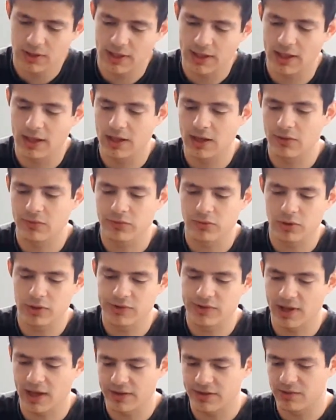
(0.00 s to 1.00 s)
and of
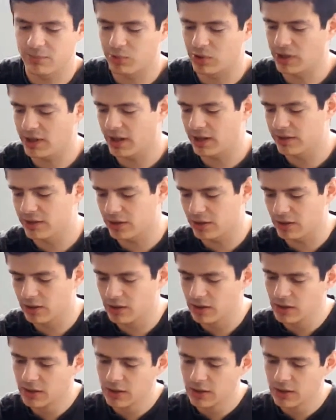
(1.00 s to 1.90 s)
course it has the protector.